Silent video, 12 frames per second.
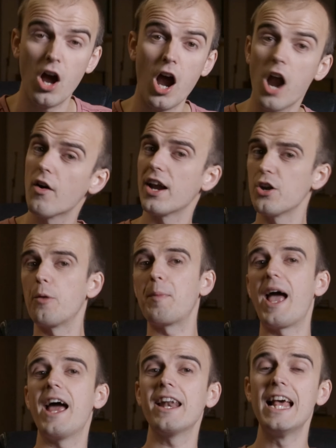All right, not
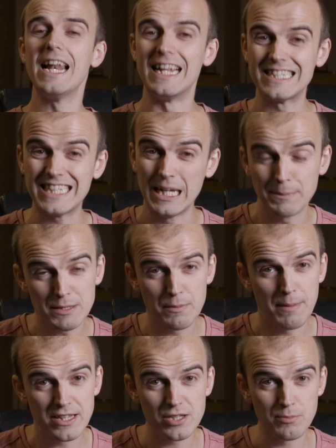bad. Let's keep this
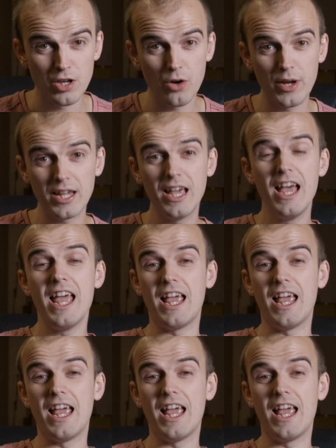momentum going.